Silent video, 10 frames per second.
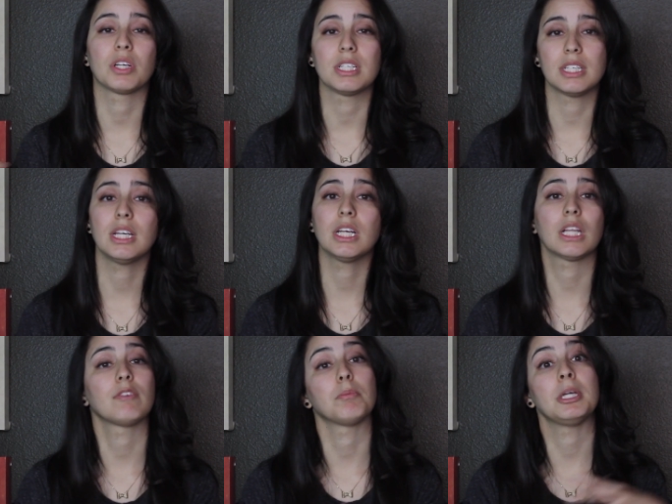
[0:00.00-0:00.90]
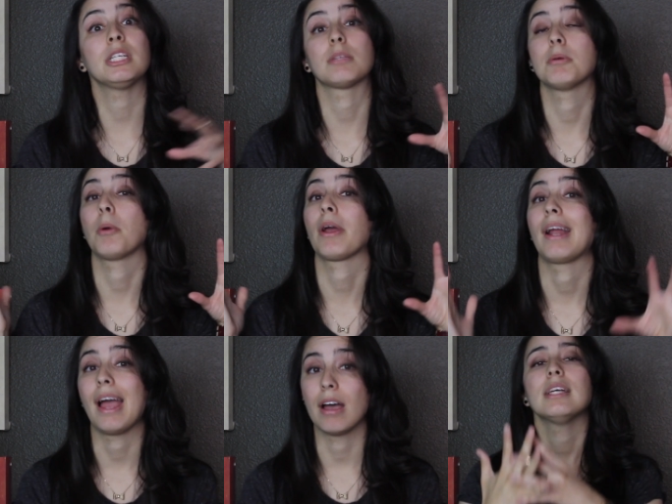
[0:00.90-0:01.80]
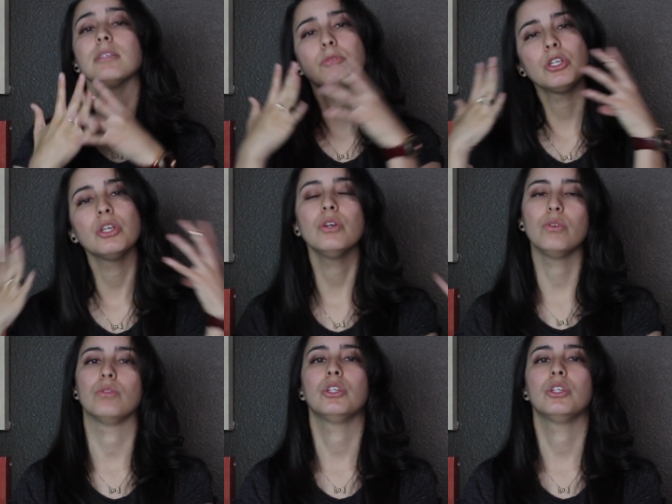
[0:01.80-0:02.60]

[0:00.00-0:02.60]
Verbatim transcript: are gonna say, a lot of opinions that people are gonna have. It's up to you.